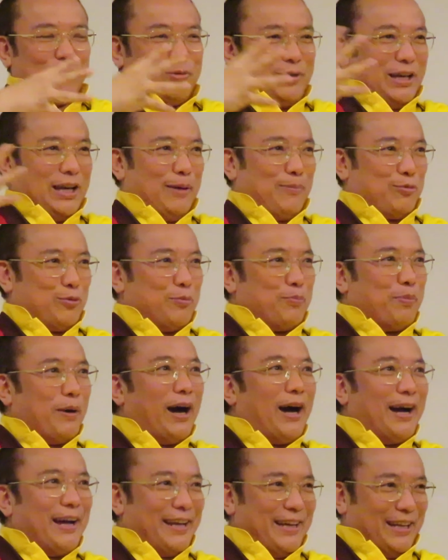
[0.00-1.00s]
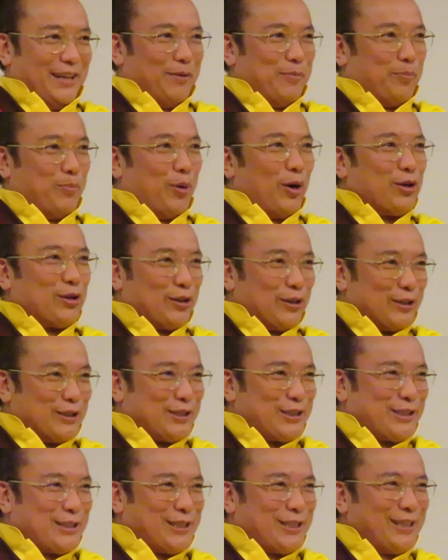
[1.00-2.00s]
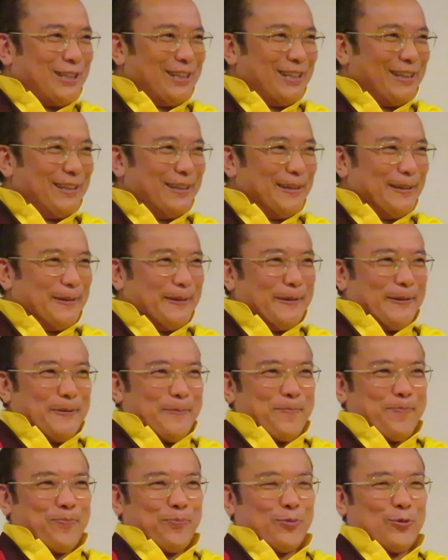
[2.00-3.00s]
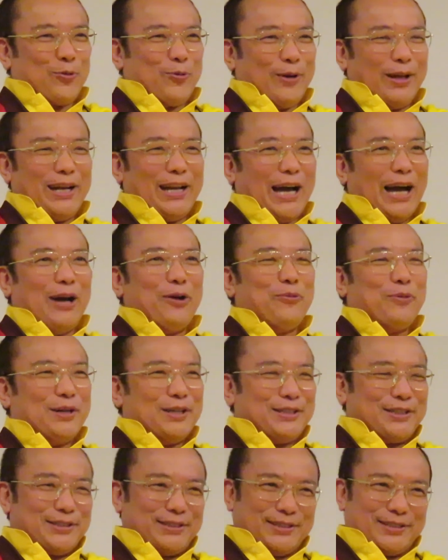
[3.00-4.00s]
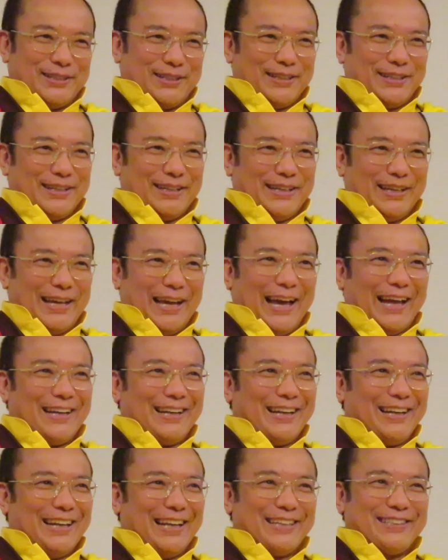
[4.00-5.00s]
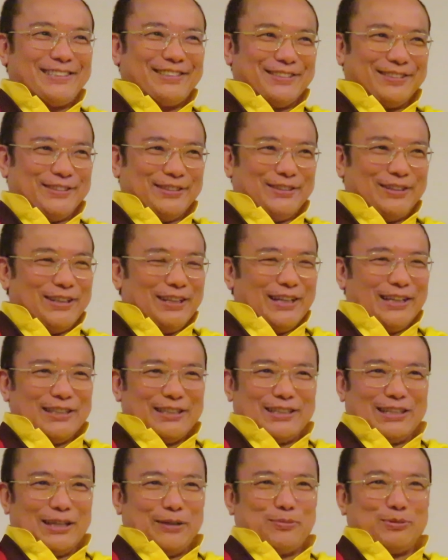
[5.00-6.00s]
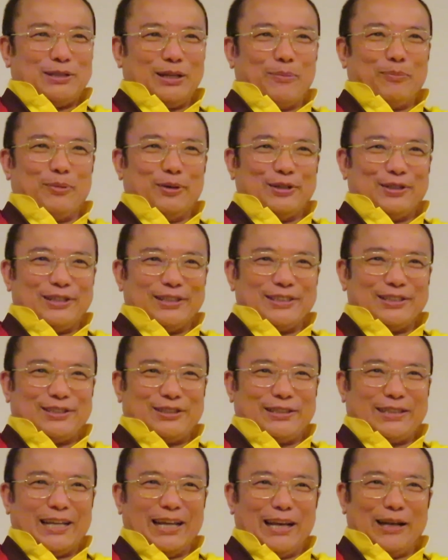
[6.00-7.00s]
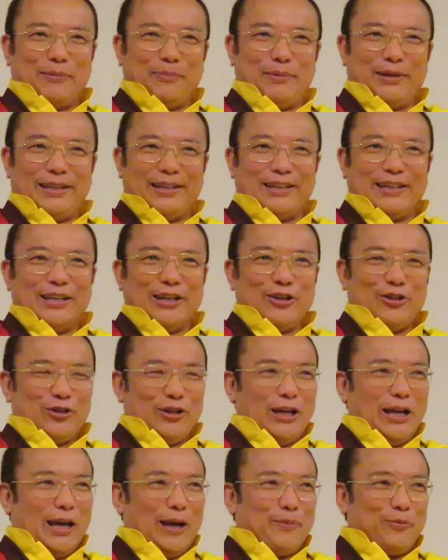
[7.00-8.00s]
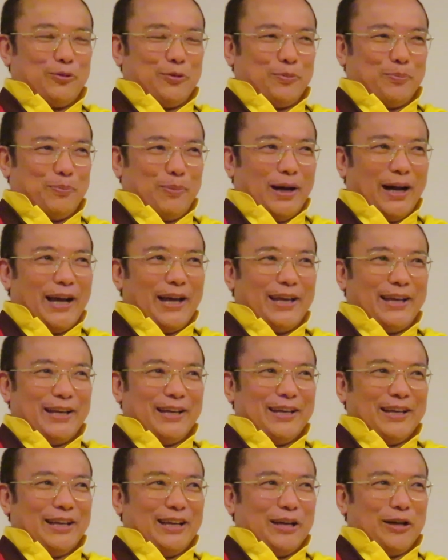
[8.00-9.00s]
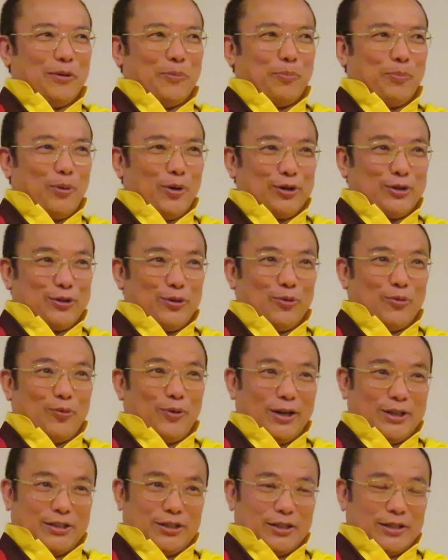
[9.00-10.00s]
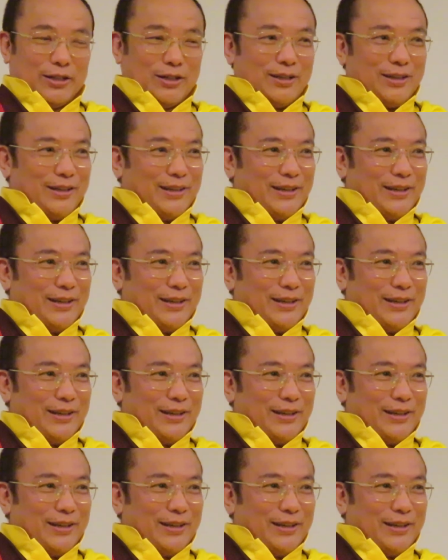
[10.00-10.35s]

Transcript: We have to buy in bottles. When I was adolescent, if somebody tell me you have to buy a bottle of water,